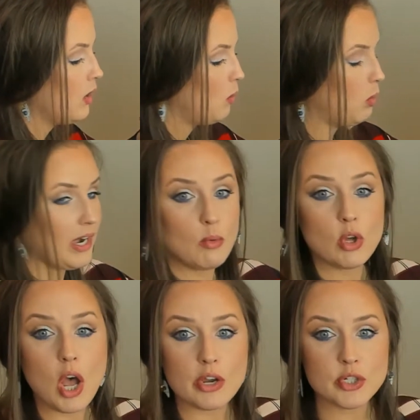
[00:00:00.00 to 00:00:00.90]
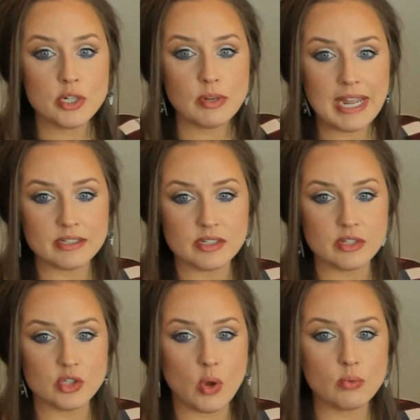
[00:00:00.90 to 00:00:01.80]
What I will caution you against is
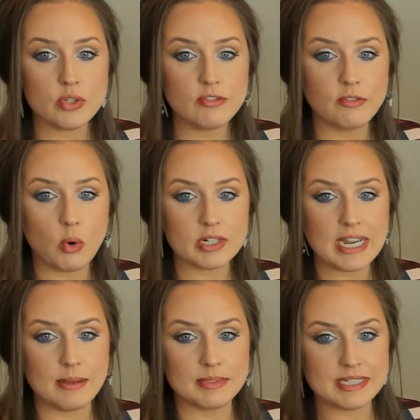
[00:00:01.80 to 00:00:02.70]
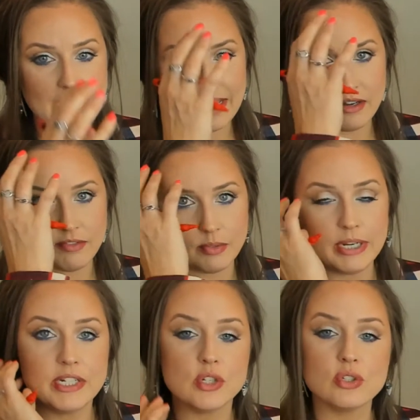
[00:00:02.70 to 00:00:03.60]
don't do 4 times negative 3.
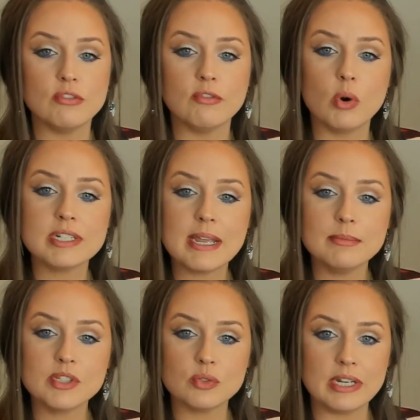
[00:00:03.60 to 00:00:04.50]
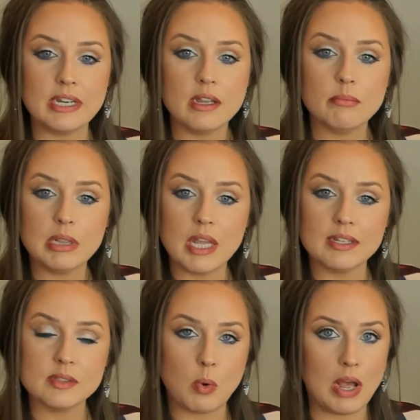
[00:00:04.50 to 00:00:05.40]
Just do 4 times 3
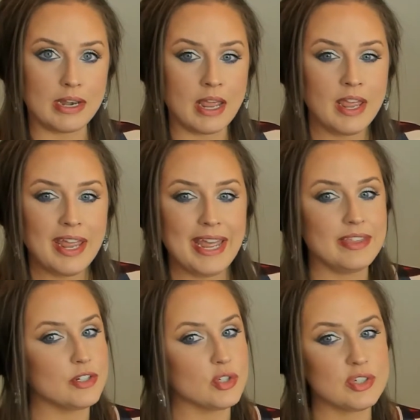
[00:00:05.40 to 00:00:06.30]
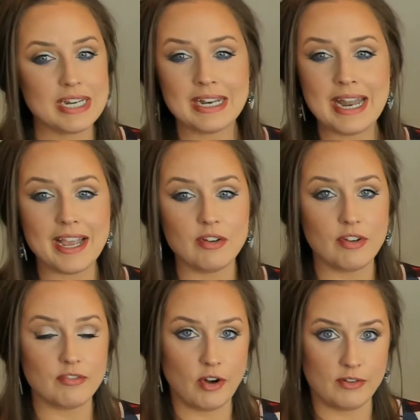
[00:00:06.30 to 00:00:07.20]
plus 1, and then just stick a negative in
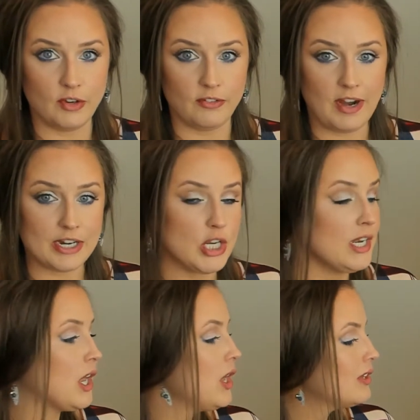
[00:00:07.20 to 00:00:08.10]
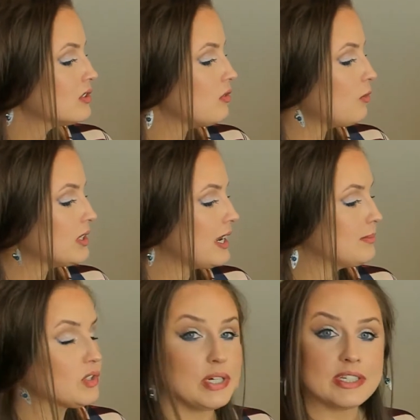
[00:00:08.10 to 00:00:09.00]
front of your fraction. So 4 times
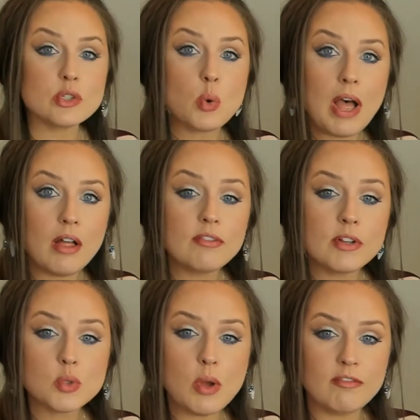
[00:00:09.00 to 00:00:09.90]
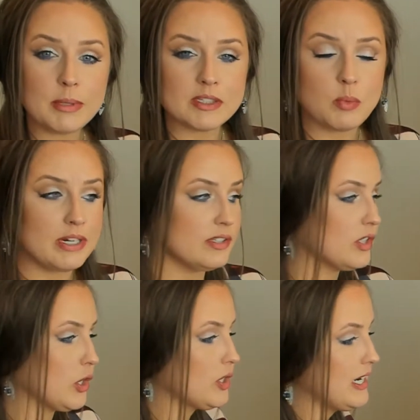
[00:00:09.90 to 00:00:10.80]
3 is 12. 12 plus 1 is
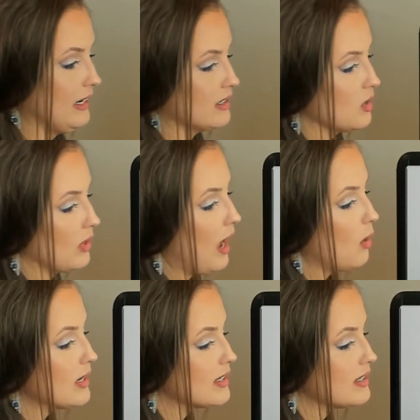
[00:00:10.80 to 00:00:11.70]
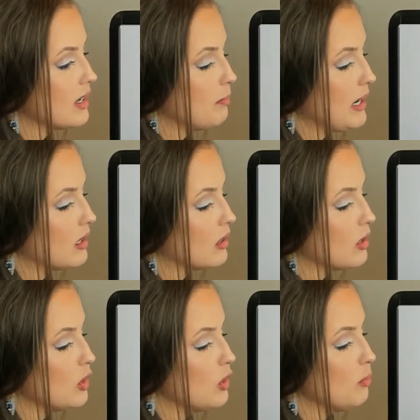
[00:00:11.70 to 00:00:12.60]
13. So that always ends up being the
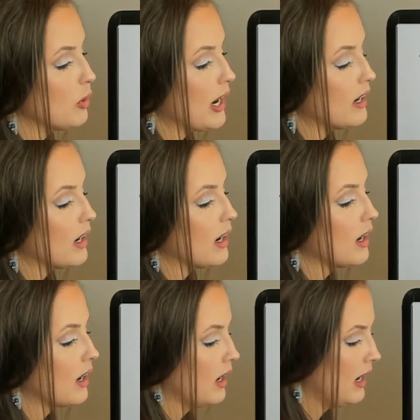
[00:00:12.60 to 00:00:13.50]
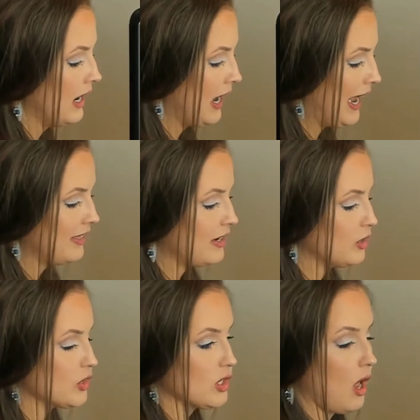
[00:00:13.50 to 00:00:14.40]
numerator. And then your
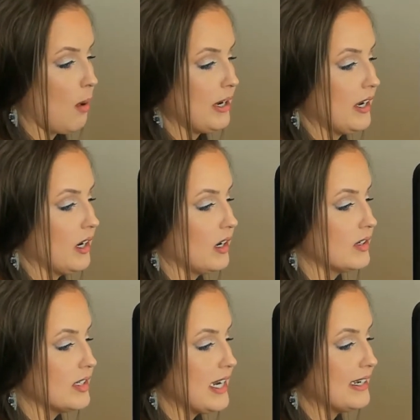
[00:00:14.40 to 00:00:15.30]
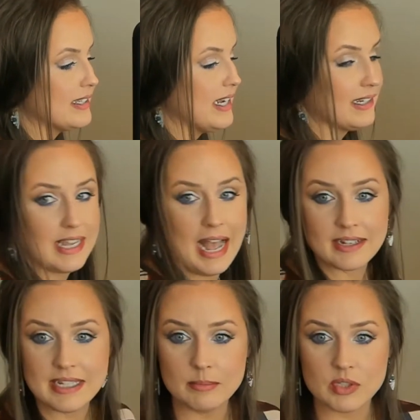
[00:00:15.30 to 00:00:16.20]
denominator stays the exact
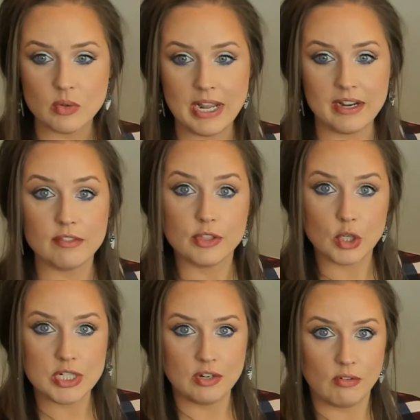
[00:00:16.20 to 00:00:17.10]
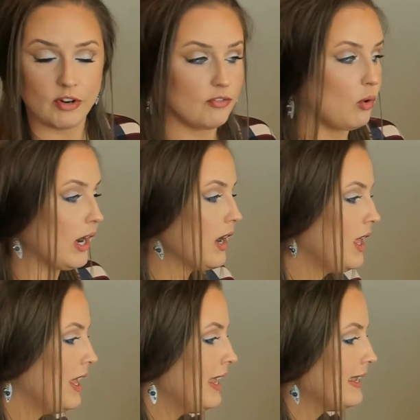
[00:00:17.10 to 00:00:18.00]
same. So negative 13 over 4.
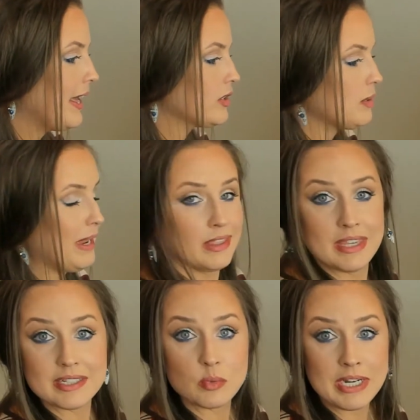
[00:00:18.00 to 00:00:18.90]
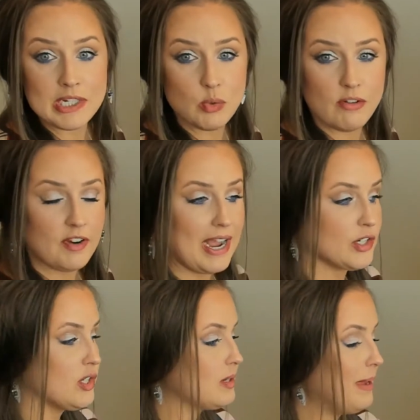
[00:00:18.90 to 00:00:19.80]
Now to make this one into a
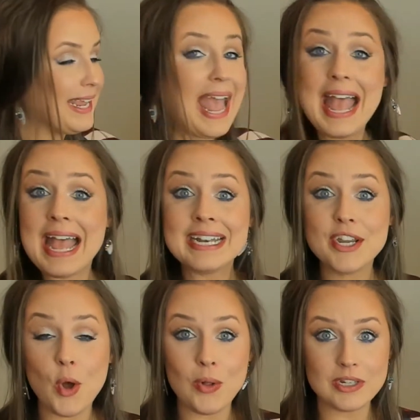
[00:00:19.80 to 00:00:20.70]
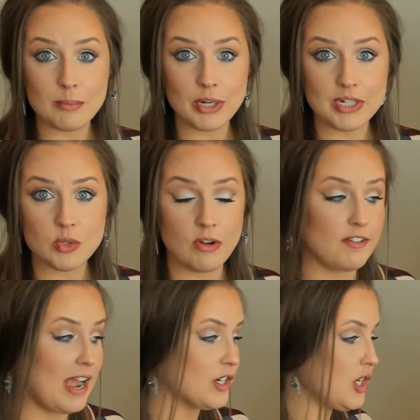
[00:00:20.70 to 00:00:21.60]
fraction, to make any whole number into a
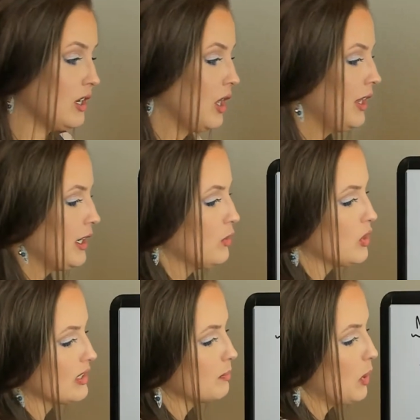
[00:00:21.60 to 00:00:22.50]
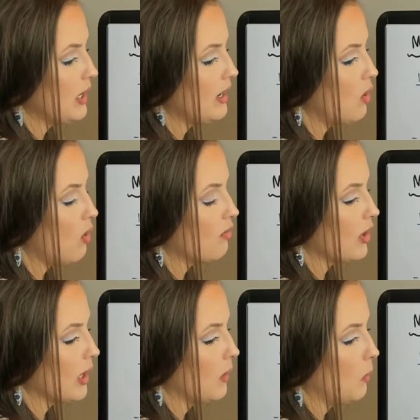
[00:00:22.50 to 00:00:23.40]
fraction, you just put it
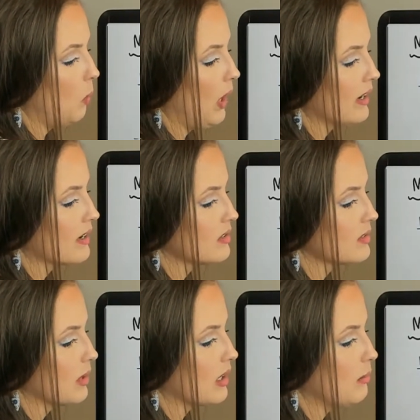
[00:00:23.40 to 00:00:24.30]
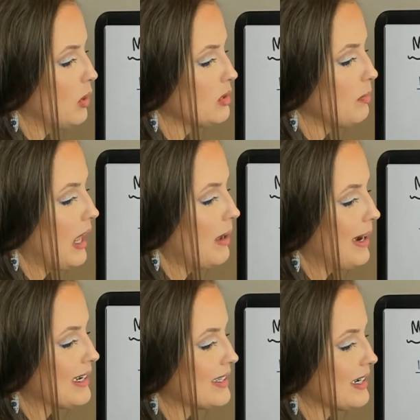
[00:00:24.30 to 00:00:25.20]
over 1. So we're going to multiply by
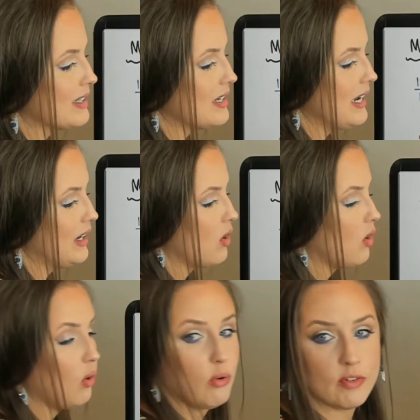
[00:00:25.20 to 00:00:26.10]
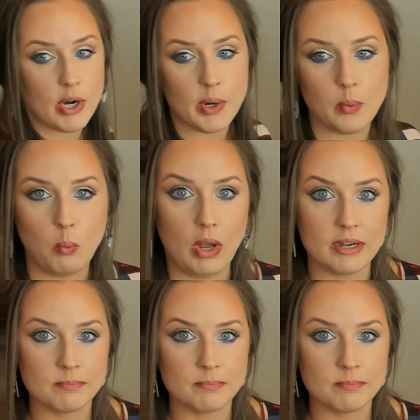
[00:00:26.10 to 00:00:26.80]
16 over 1.